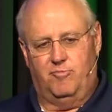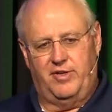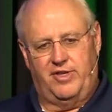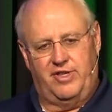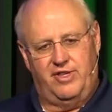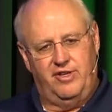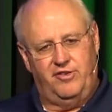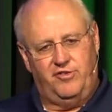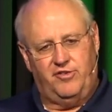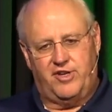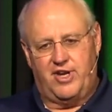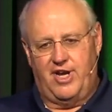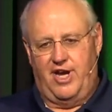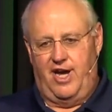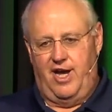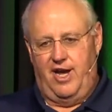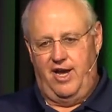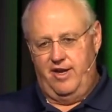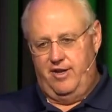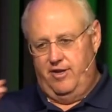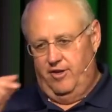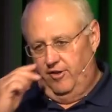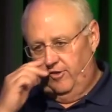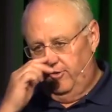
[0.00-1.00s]
But this guy
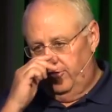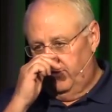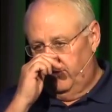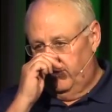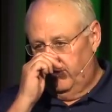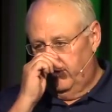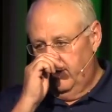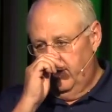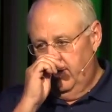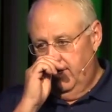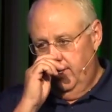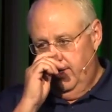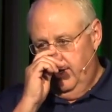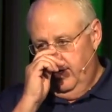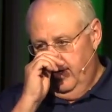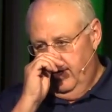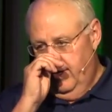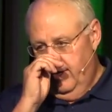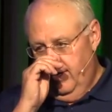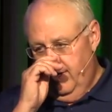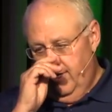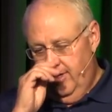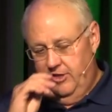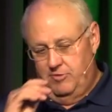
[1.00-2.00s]
is,
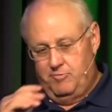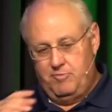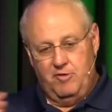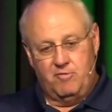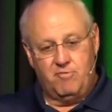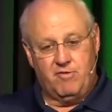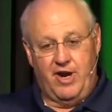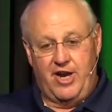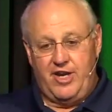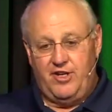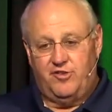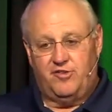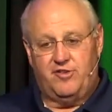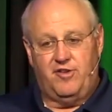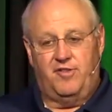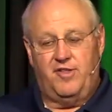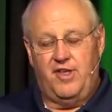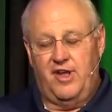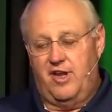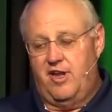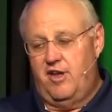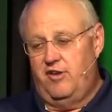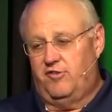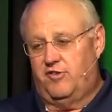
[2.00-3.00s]
he's been raised to
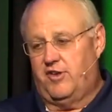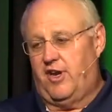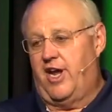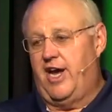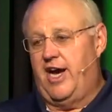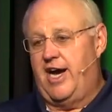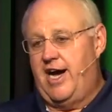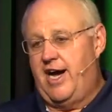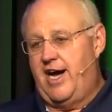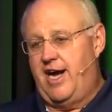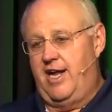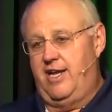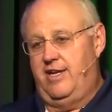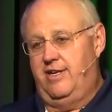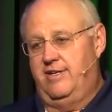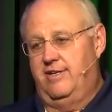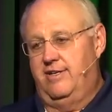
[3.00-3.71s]
think he's a god.